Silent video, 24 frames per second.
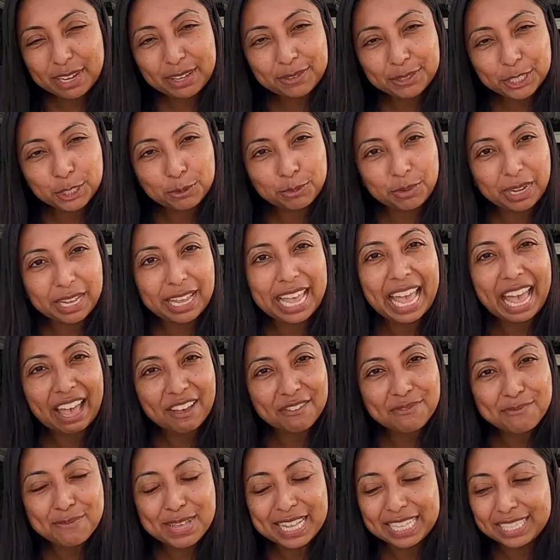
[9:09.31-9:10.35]
which we
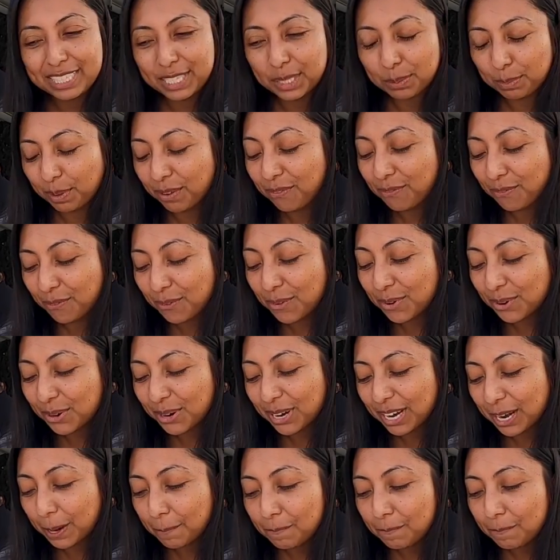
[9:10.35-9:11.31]
have been to before,